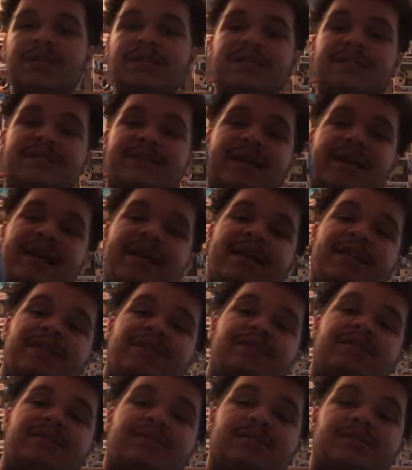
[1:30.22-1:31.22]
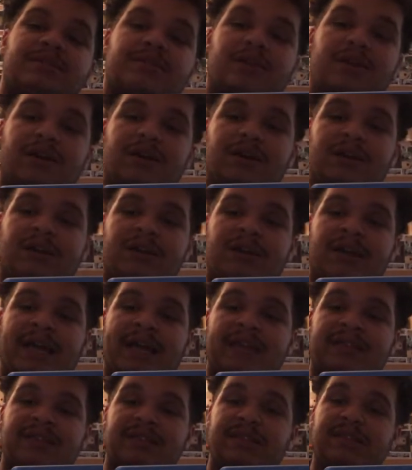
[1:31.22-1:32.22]
and Ted's
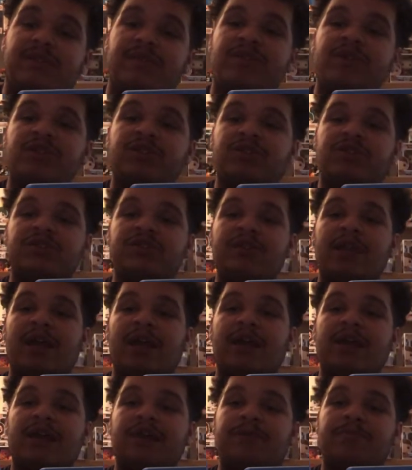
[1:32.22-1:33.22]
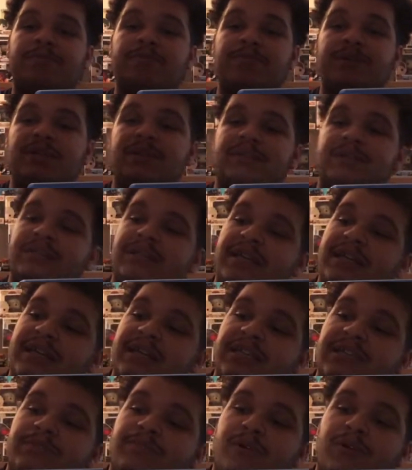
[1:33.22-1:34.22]
Excellent Adventure and Bill and
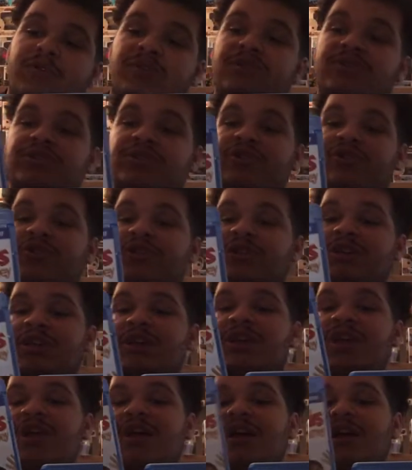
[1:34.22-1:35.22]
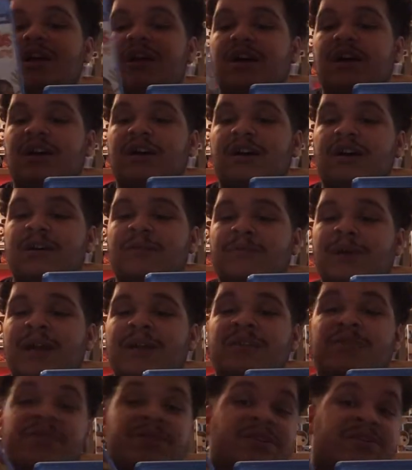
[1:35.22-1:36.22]
Ted's Bogus Journey. I
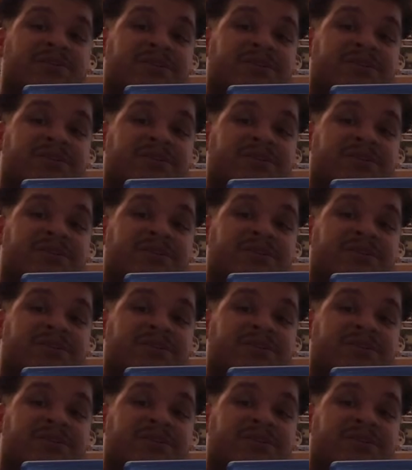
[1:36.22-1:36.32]
know these